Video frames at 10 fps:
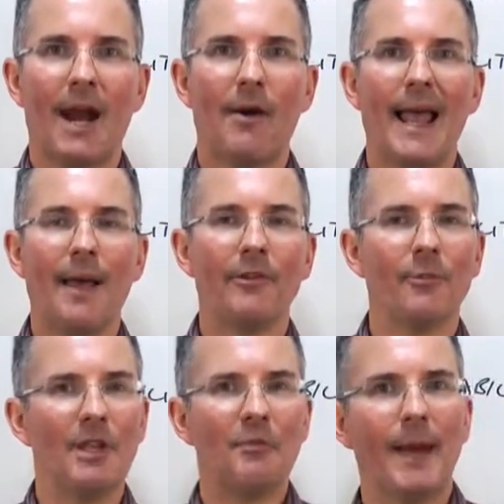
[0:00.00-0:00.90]
are allowing
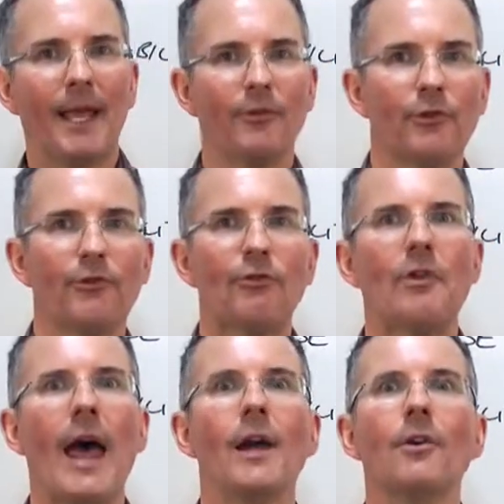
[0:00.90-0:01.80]
some of these banks to
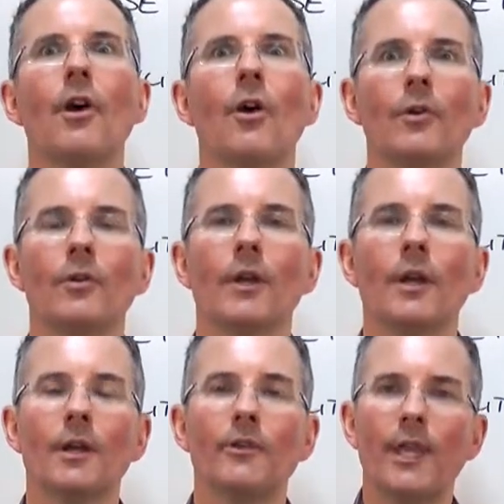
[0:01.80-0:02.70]
stagger on
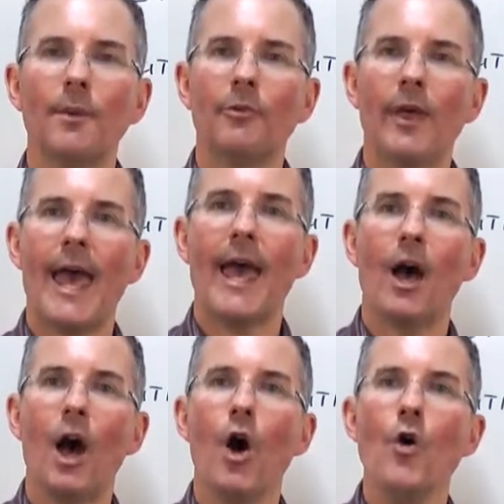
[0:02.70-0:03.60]
because it keeps
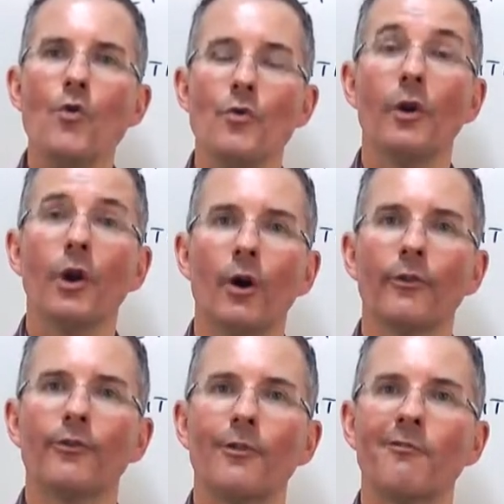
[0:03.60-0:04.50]
their own
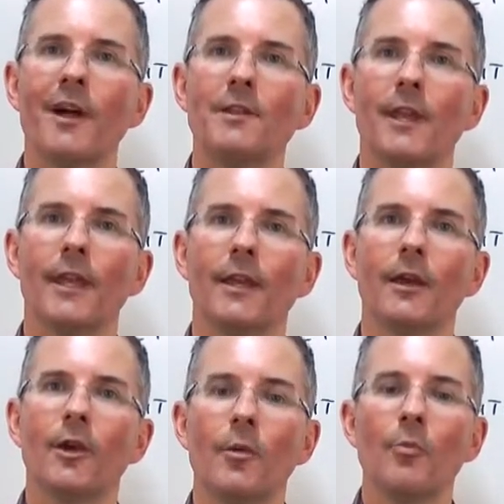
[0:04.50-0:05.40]
cost of funding
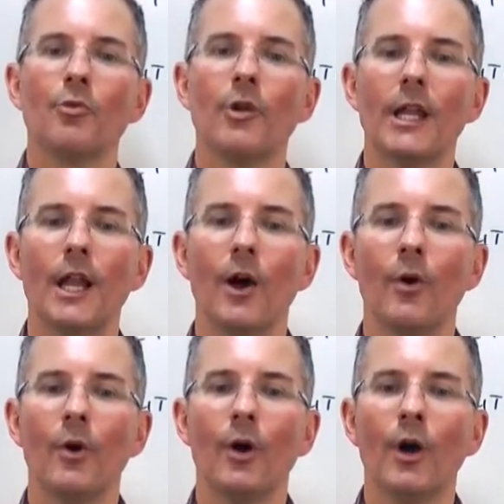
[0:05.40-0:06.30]
pretty
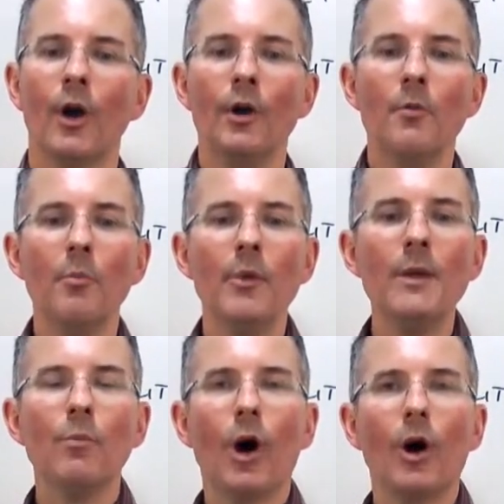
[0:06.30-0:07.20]
low.
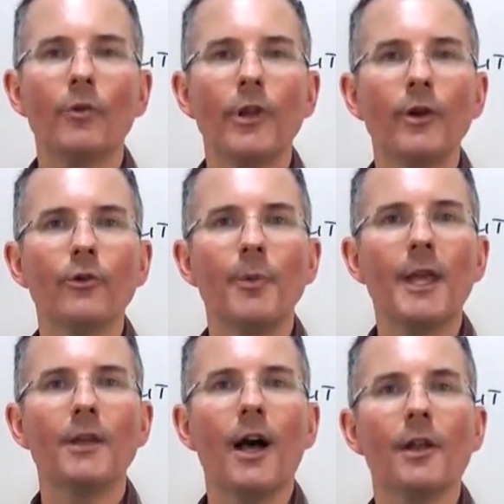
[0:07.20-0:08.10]
Meanwhile, deals are
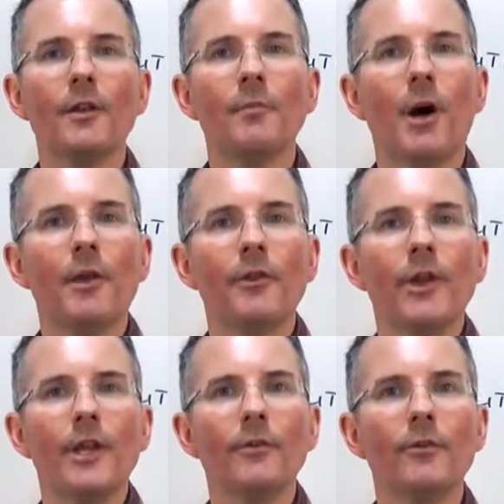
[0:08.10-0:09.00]
being done behind the
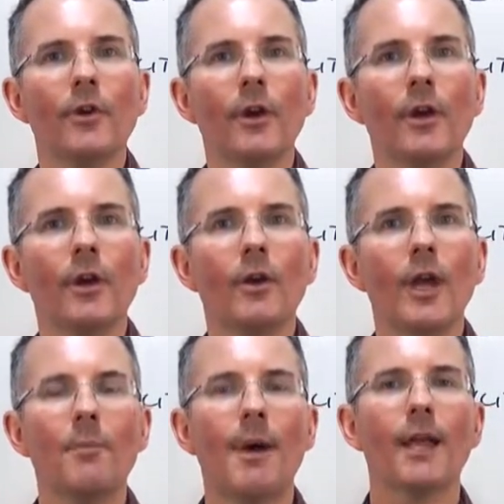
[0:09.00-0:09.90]
scenes.
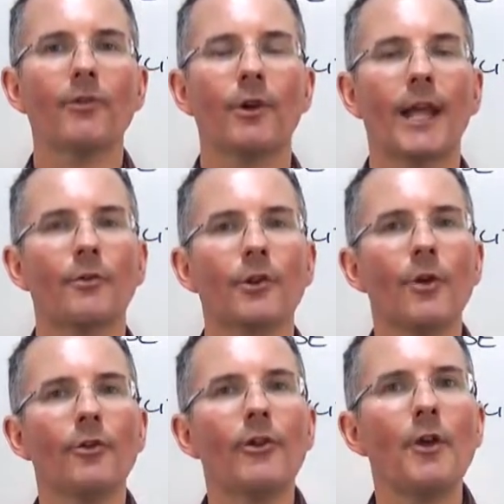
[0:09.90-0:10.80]
Okay? Banks are allowed to
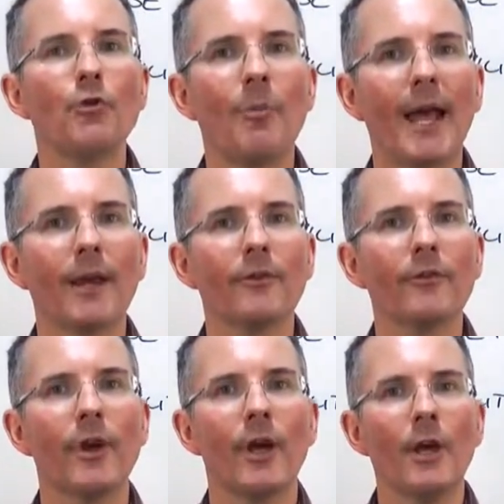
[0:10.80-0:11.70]
go to central
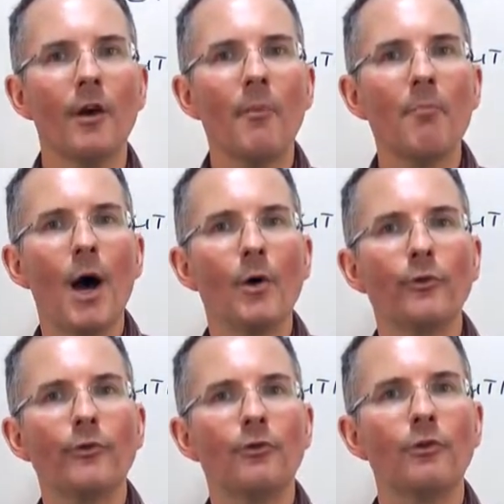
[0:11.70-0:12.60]
banks,
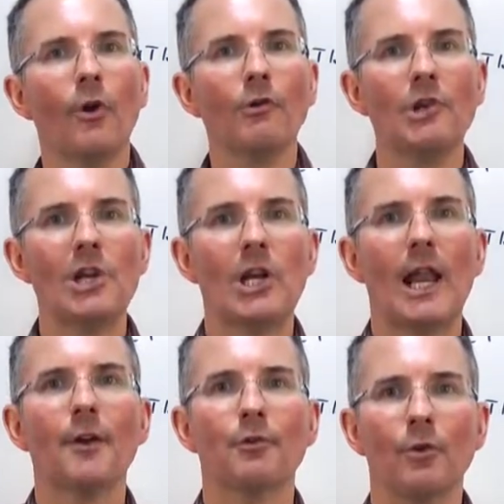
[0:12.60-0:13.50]
post dodgy
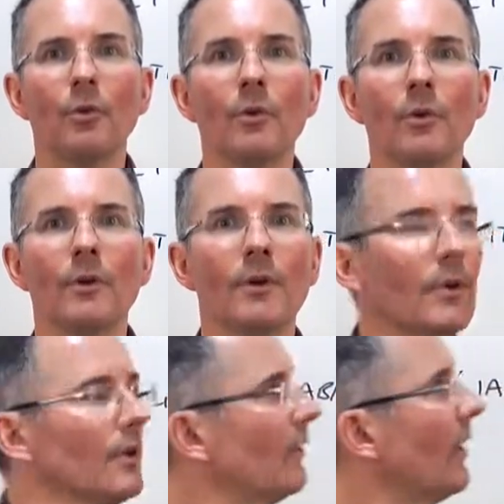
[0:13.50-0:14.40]
collateral,
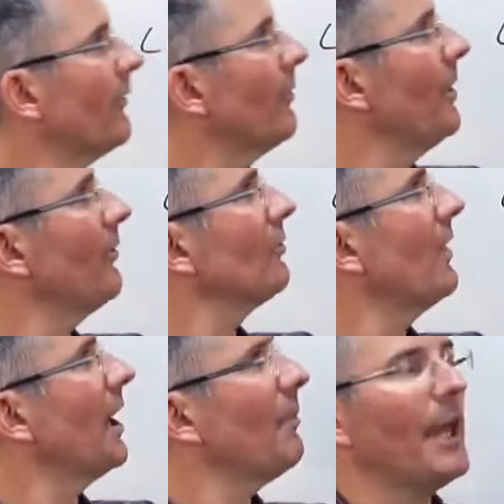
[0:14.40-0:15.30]
all right, some of this
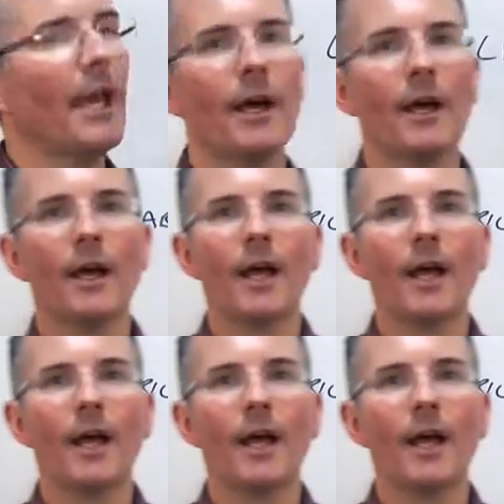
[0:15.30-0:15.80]
crud up here,